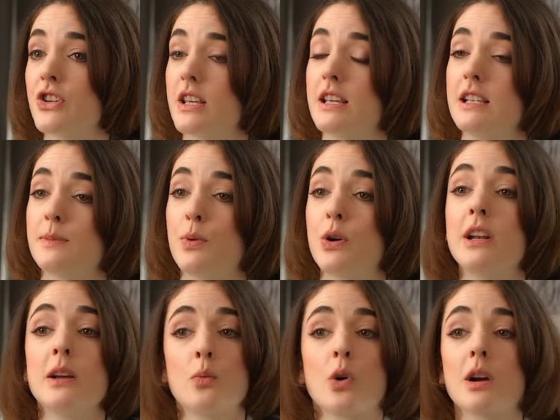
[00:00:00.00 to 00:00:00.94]
He's
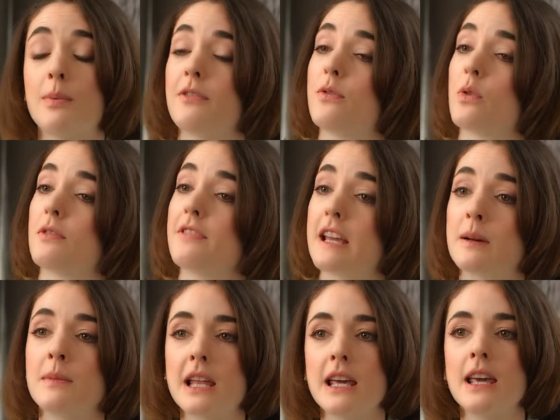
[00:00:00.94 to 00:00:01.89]
putting work before
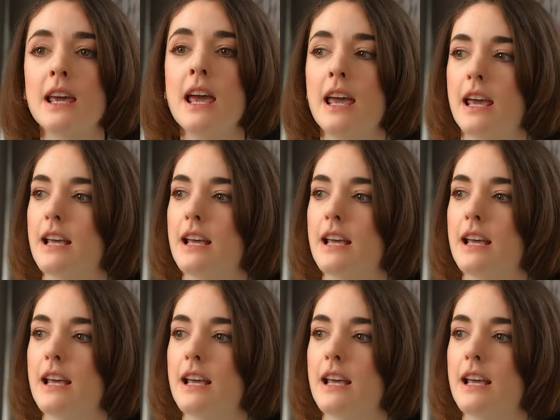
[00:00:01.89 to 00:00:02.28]
family.